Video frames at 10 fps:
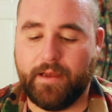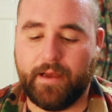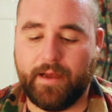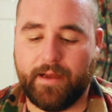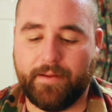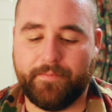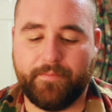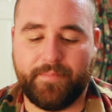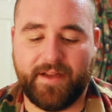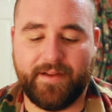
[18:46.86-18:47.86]

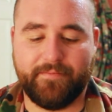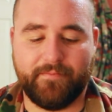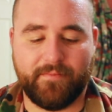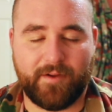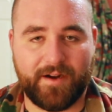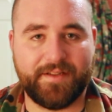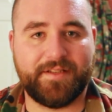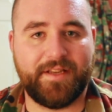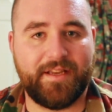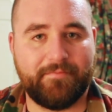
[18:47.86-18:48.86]
But
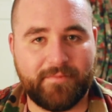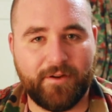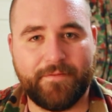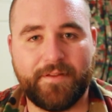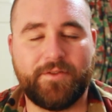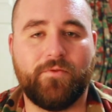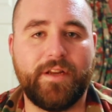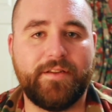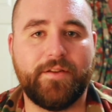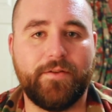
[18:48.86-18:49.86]
honestly, go for the
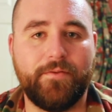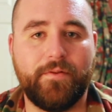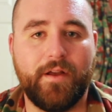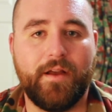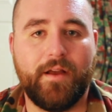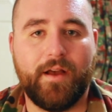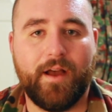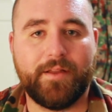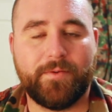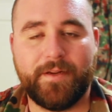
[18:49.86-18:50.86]
22.
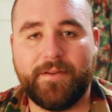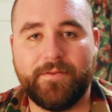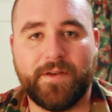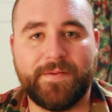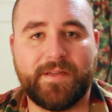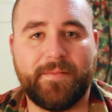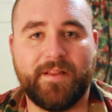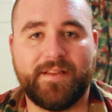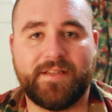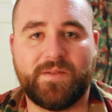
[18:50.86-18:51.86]
22 is always going to be
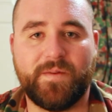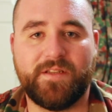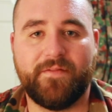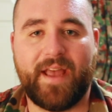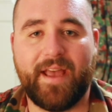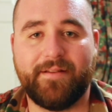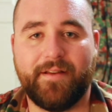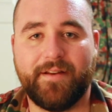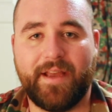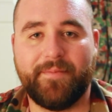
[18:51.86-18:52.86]
less expensive
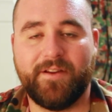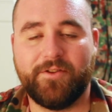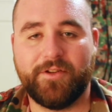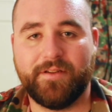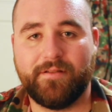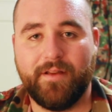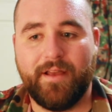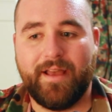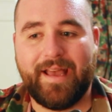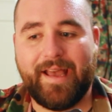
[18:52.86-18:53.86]
handgun ammunition.
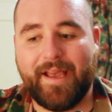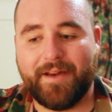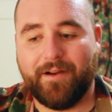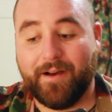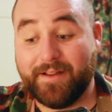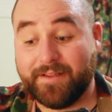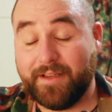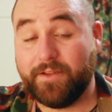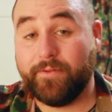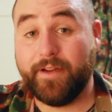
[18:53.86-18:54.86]
And
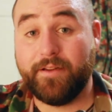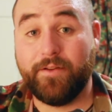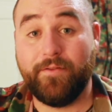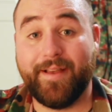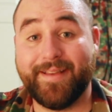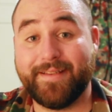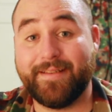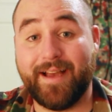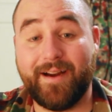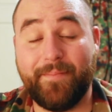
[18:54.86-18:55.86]
honestly, 22 is
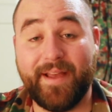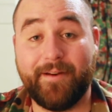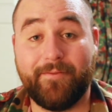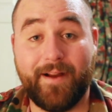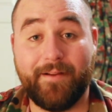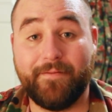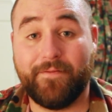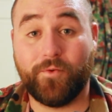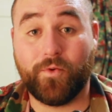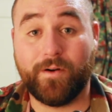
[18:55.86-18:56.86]
not a banned round
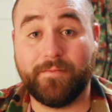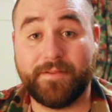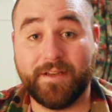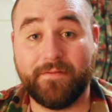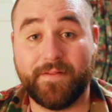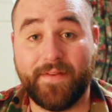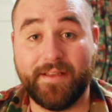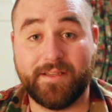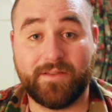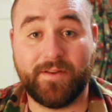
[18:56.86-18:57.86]
for
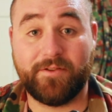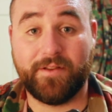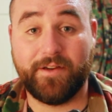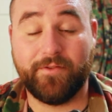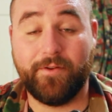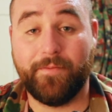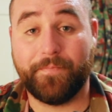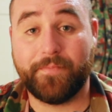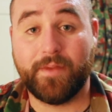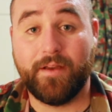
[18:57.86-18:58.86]
self-defense, especially in your home.
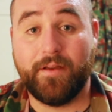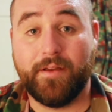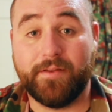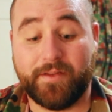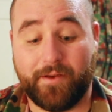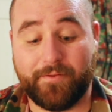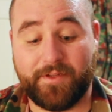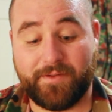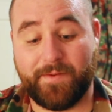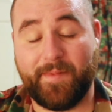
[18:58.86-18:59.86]
So
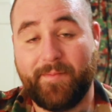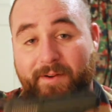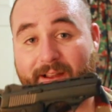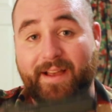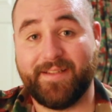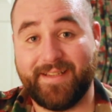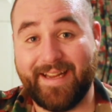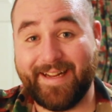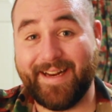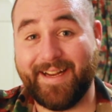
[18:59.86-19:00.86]
just remember, guys,
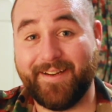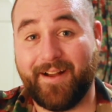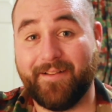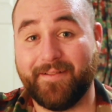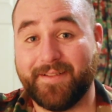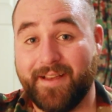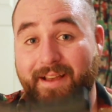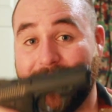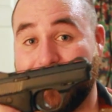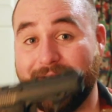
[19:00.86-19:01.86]
$99.
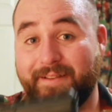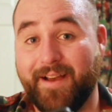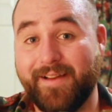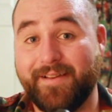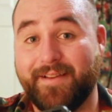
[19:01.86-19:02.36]
Good gun